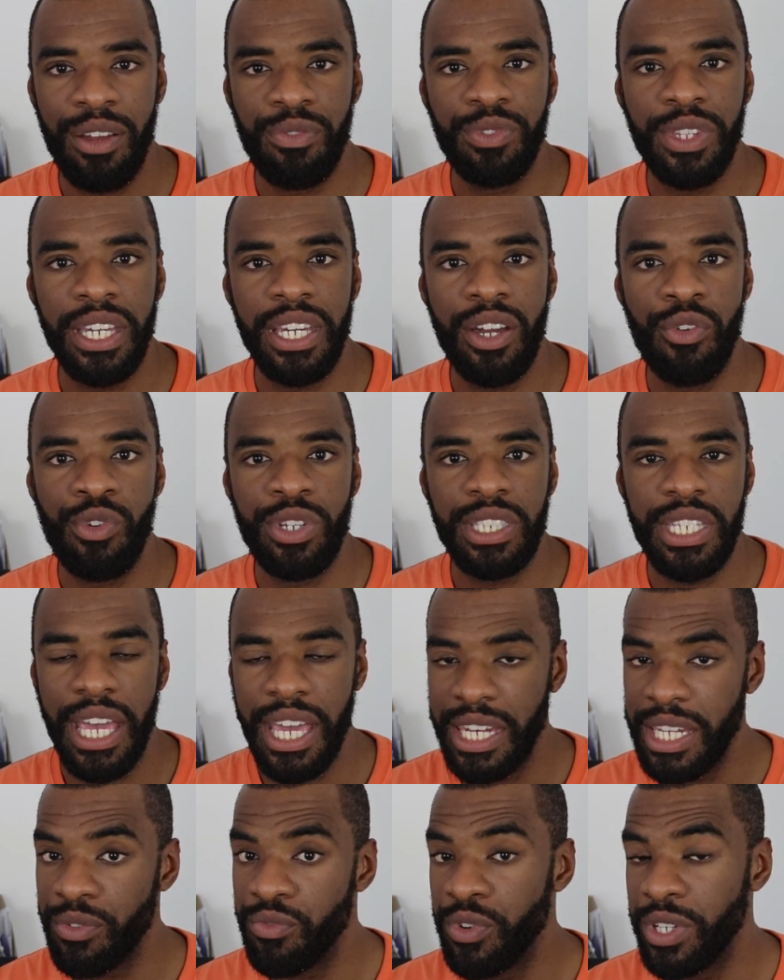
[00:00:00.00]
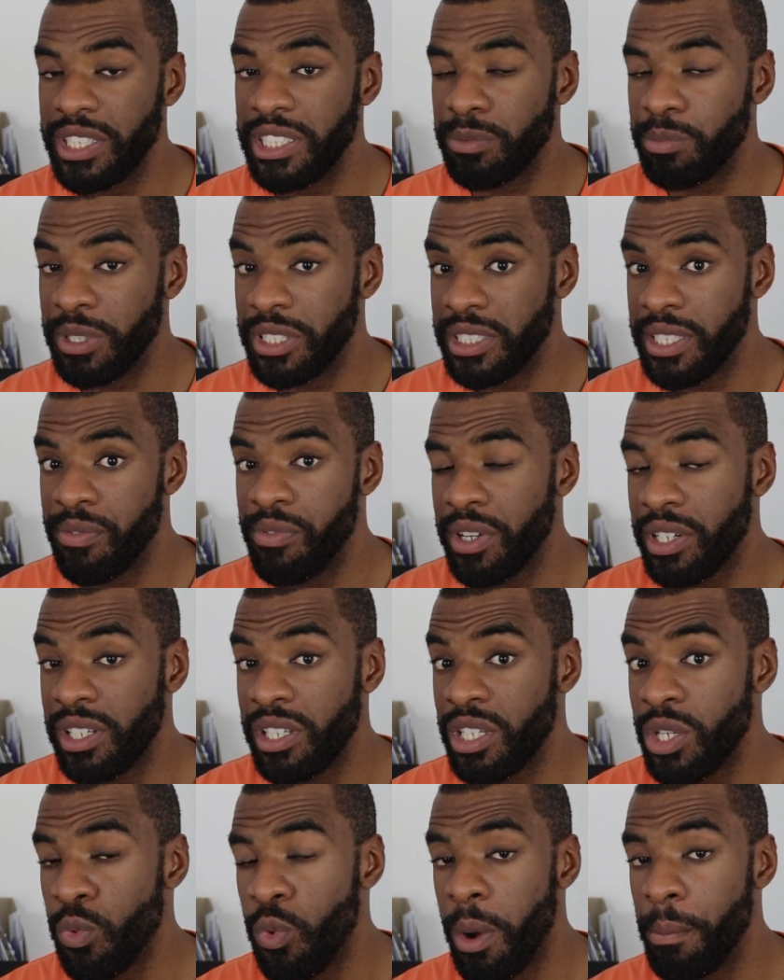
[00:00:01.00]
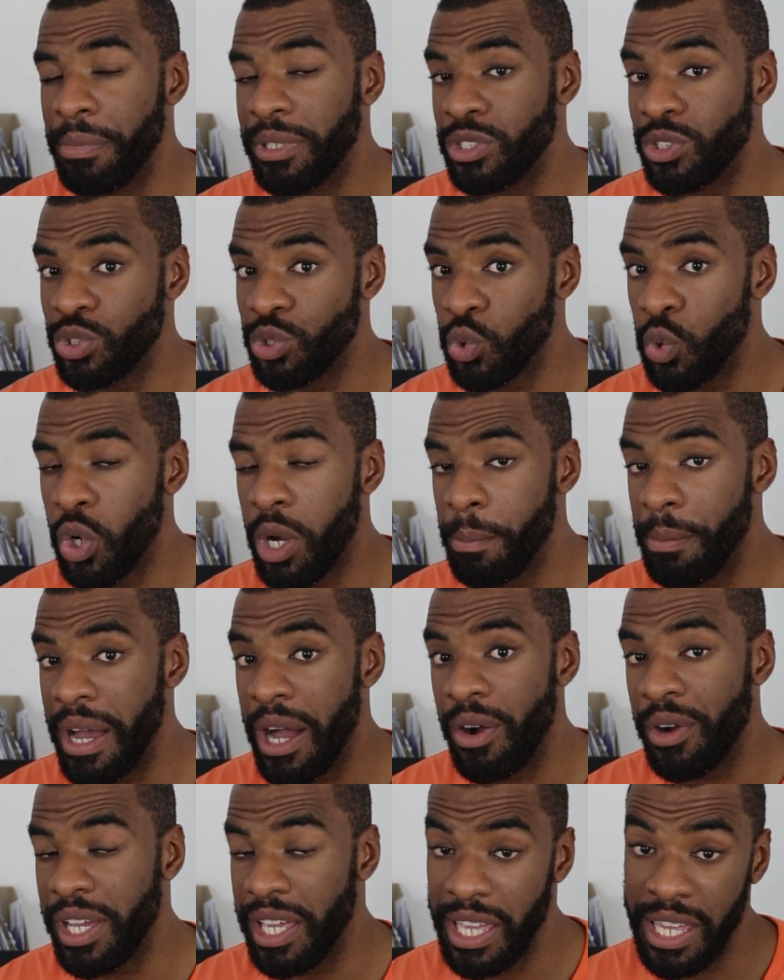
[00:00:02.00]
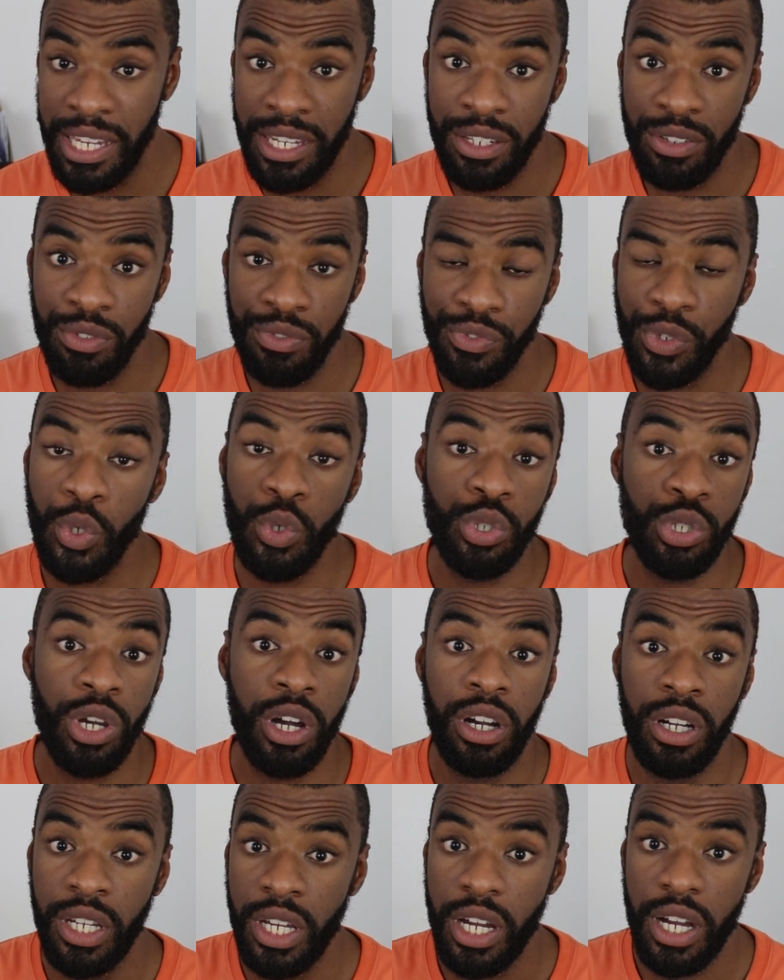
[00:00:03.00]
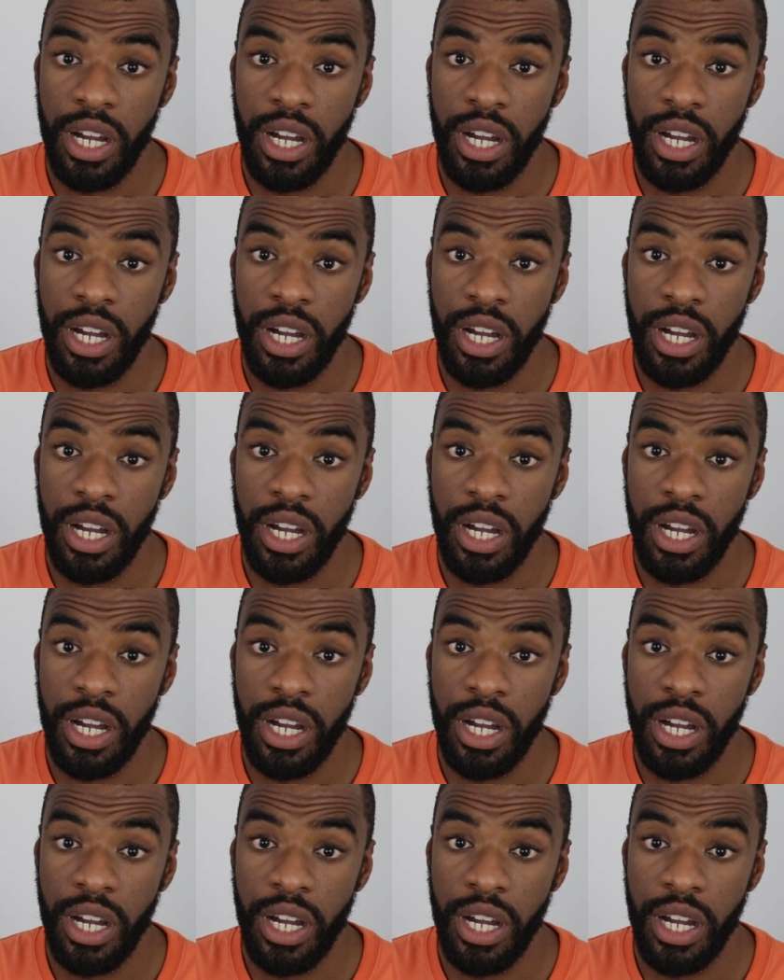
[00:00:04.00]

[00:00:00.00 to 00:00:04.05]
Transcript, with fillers: If there is anything specifically you want me to talk about in future